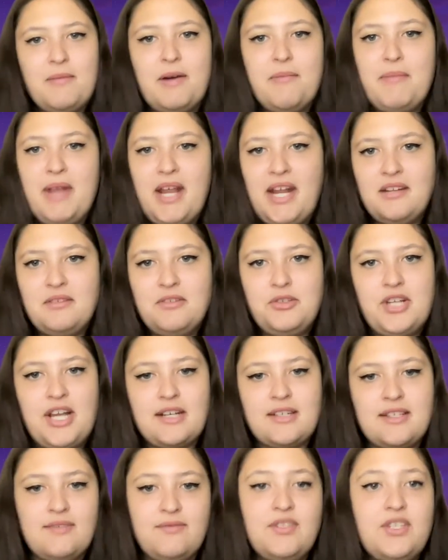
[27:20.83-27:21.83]
a main
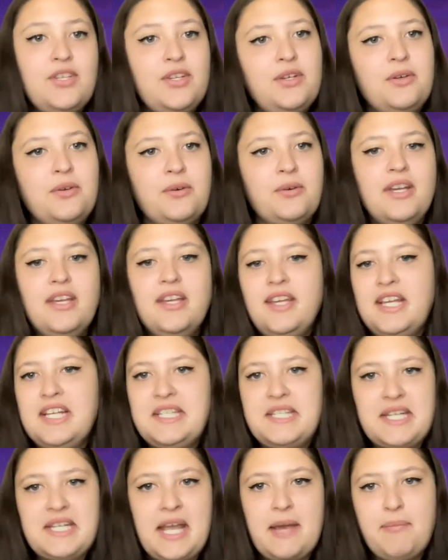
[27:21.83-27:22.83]
objective too,
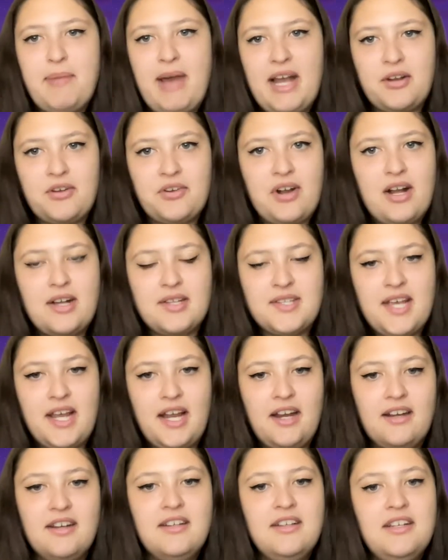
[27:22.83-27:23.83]
is to get back
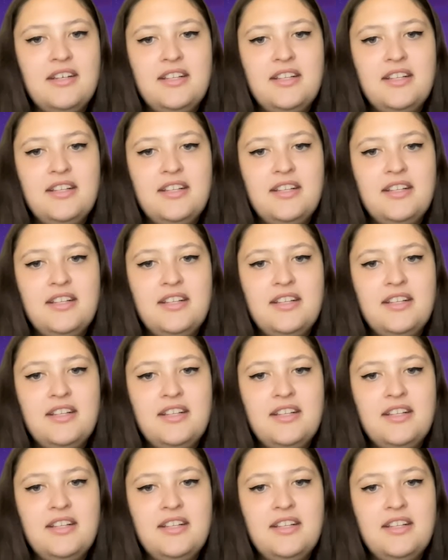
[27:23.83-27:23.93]
Crosshair.